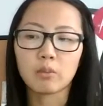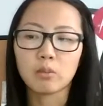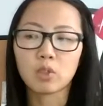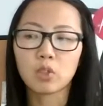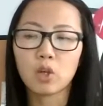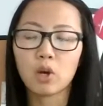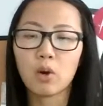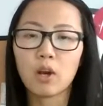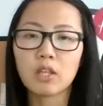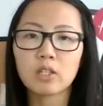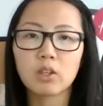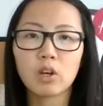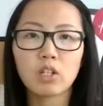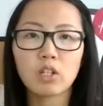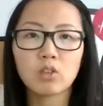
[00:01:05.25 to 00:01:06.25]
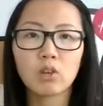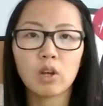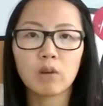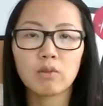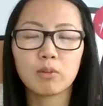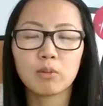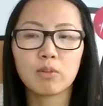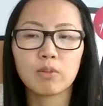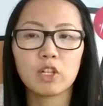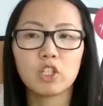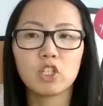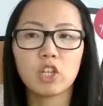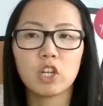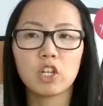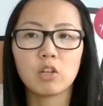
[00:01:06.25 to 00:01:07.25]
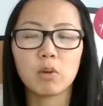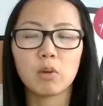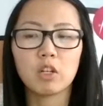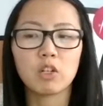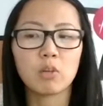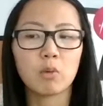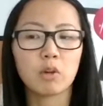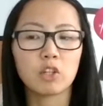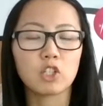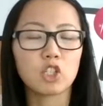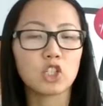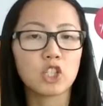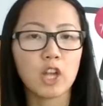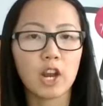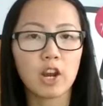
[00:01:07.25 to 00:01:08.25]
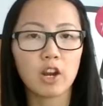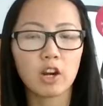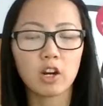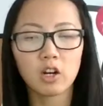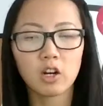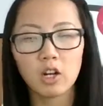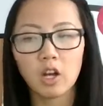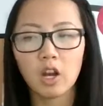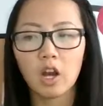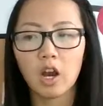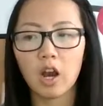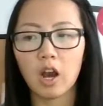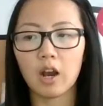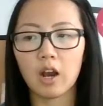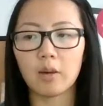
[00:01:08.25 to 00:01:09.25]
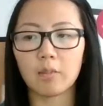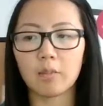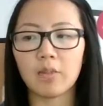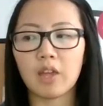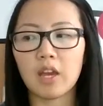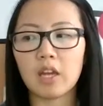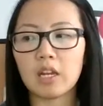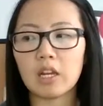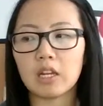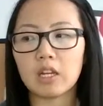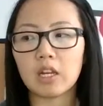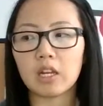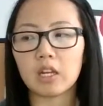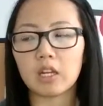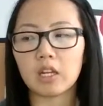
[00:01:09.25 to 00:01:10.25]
So as long as you come from a very genuine, you want to share, then